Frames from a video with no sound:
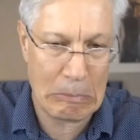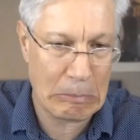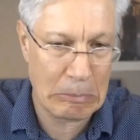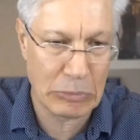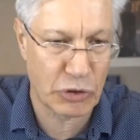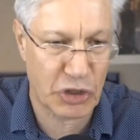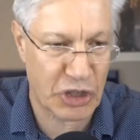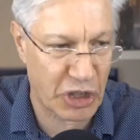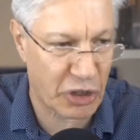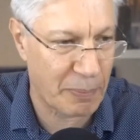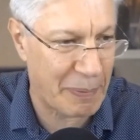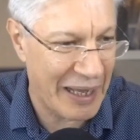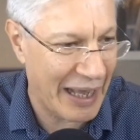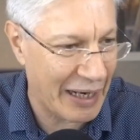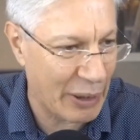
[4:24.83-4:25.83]
she could
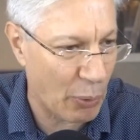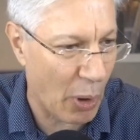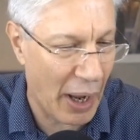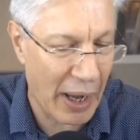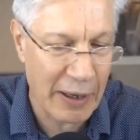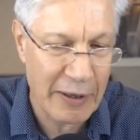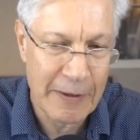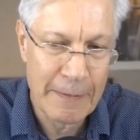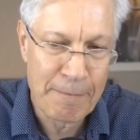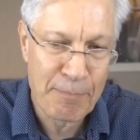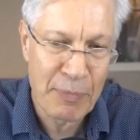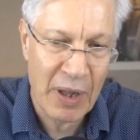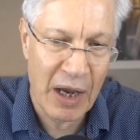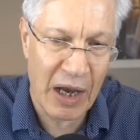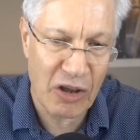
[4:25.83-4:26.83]
be anywhere
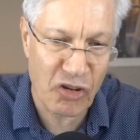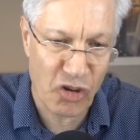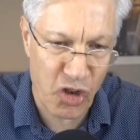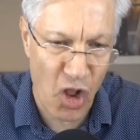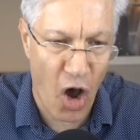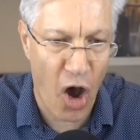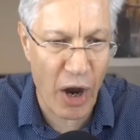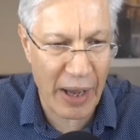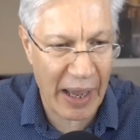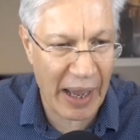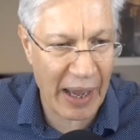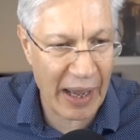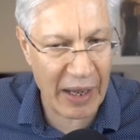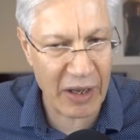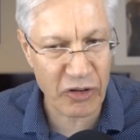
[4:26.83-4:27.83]
as long
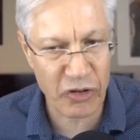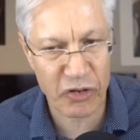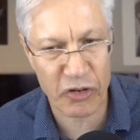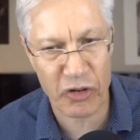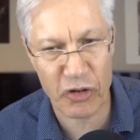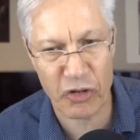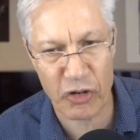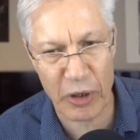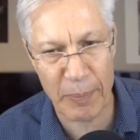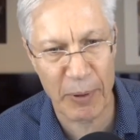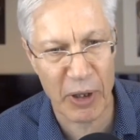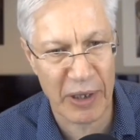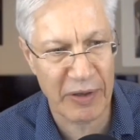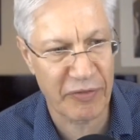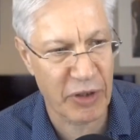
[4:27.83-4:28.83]
as she
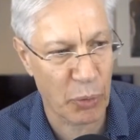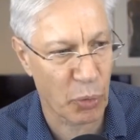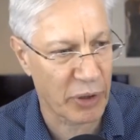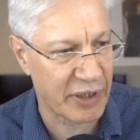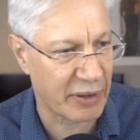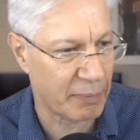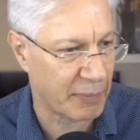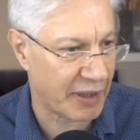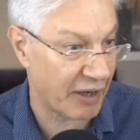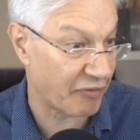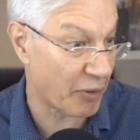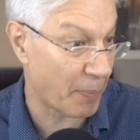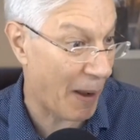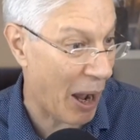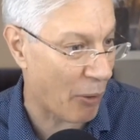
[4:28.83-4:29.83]
believed it would give her
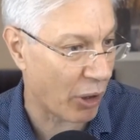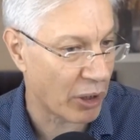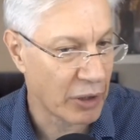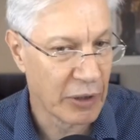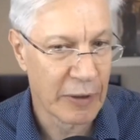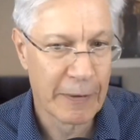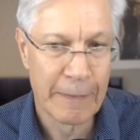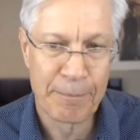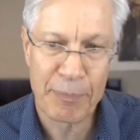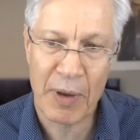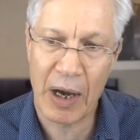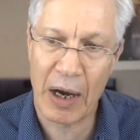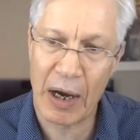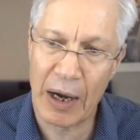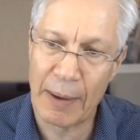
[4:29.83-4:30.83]
power.
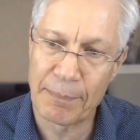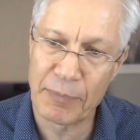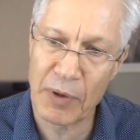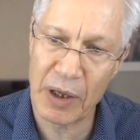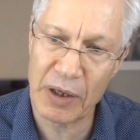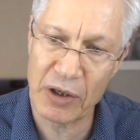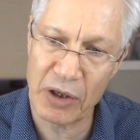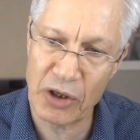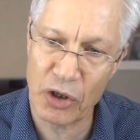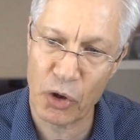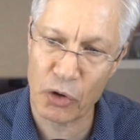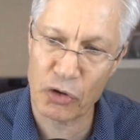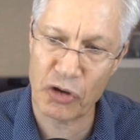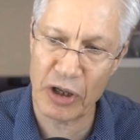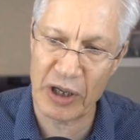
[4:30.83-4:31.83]
Um, you know,
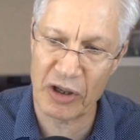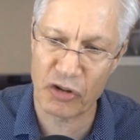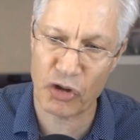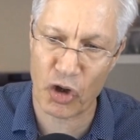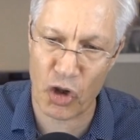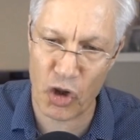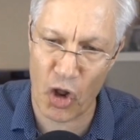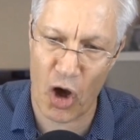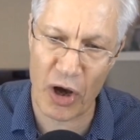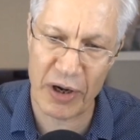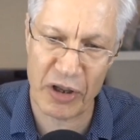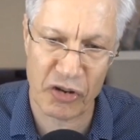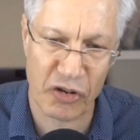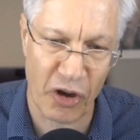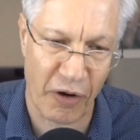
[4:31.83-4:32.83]
she has clawed
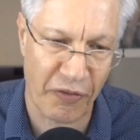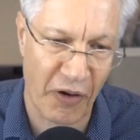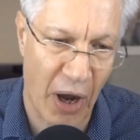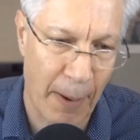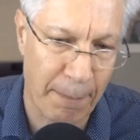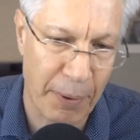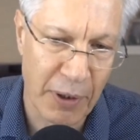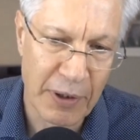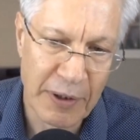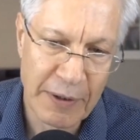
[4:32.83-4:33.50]
herself up